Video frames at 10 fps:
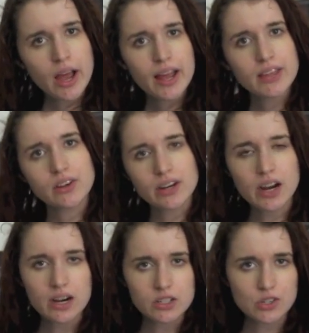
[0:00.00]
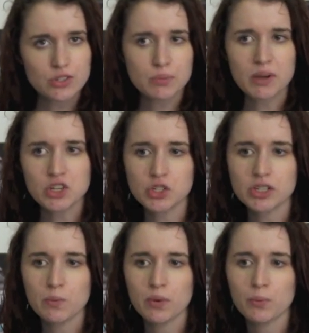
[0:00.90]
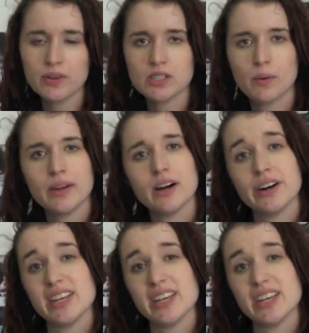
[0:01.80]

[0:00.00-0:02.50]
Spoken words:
in their characters, especially with what's going on